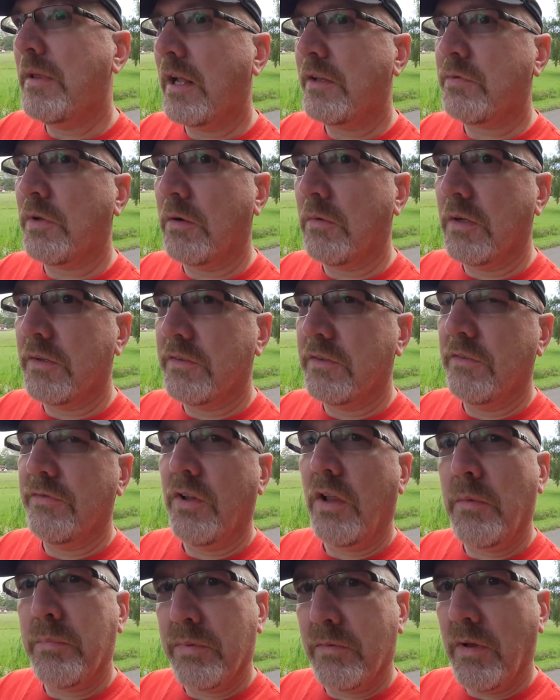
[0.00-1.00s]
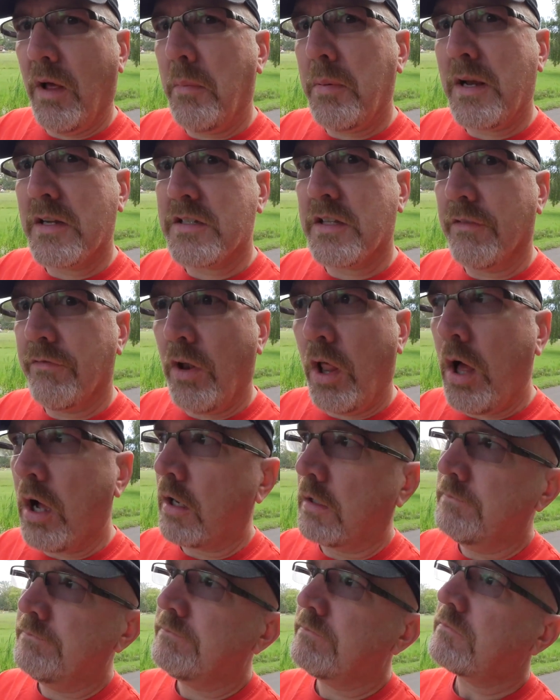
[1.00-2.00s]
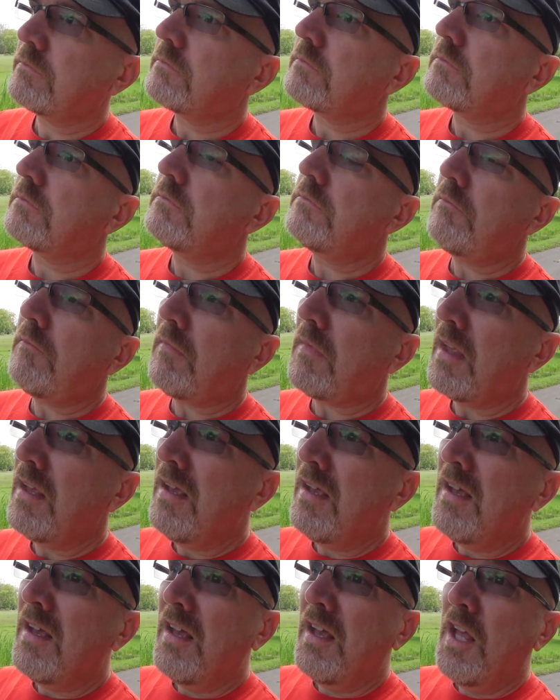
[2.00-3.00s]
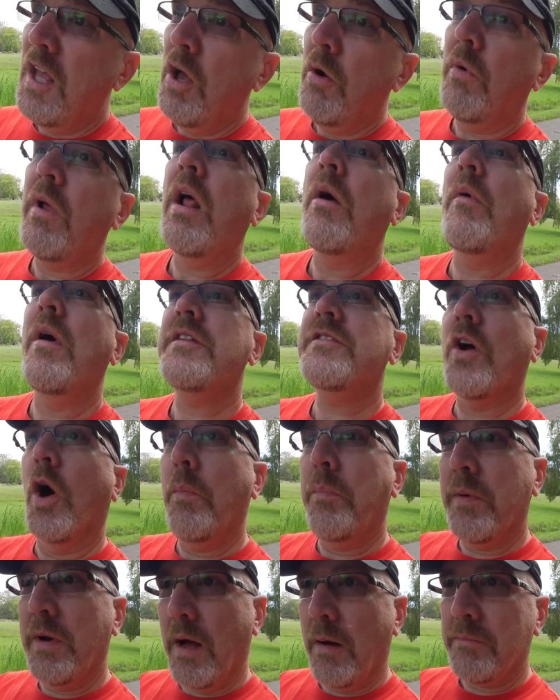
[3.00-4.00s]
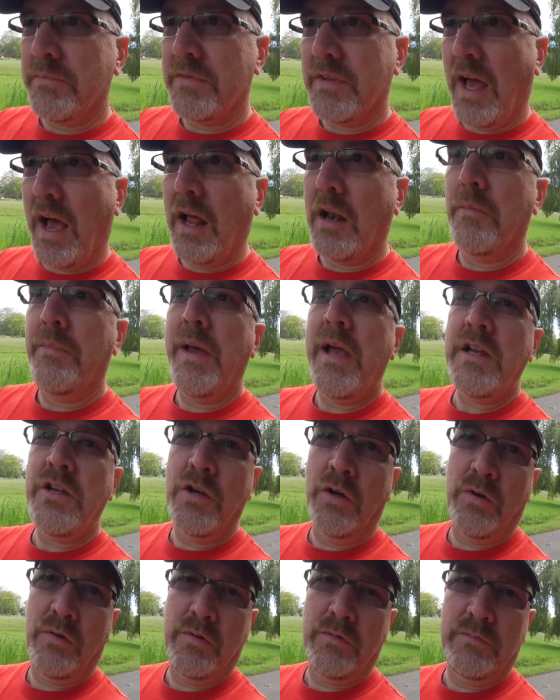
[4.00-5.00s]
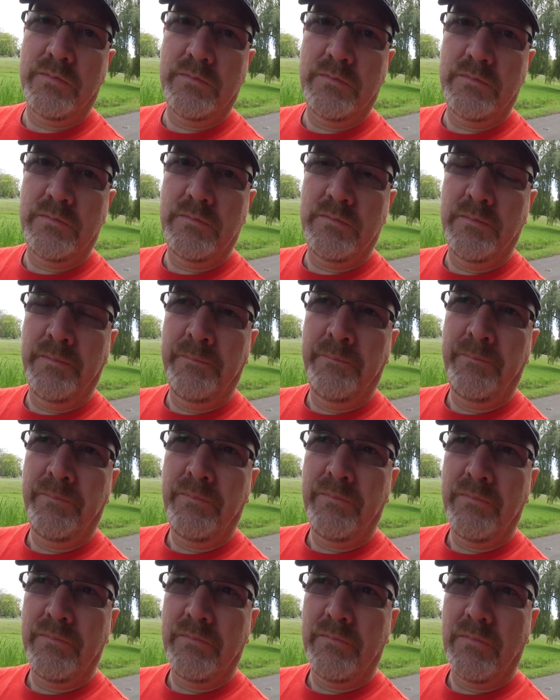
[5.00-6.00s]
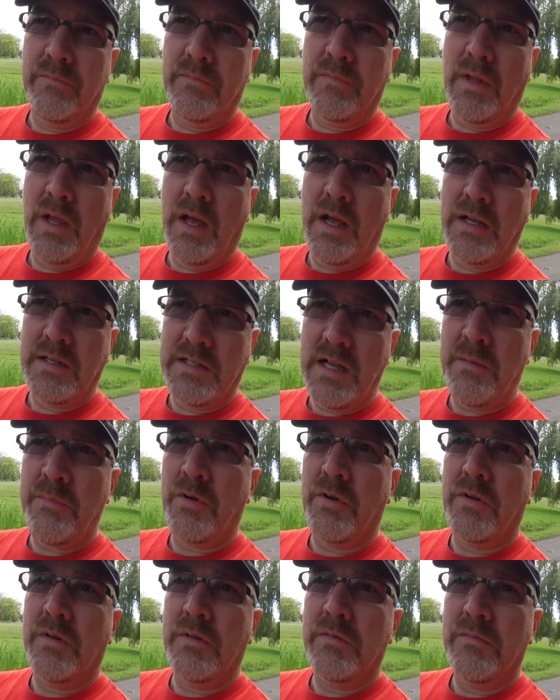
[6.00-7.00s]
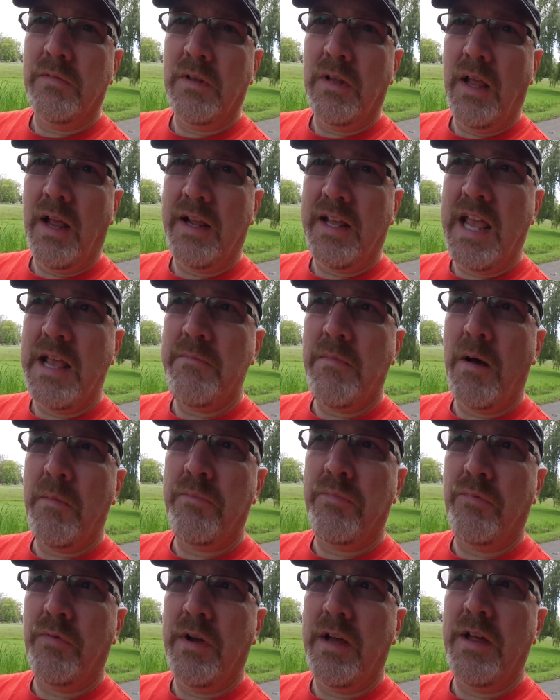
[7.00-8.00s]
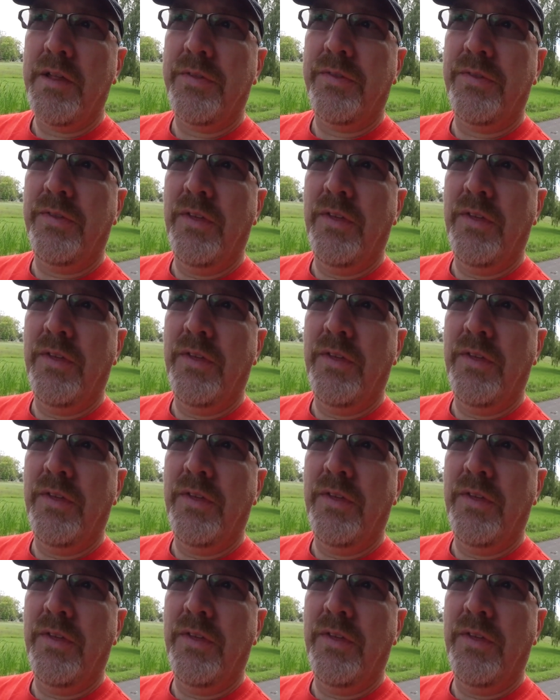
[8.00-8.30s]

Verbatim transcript: that's what it was. It's all all because of the vlog. When I went to open up the jalapeno uh, double, it came up with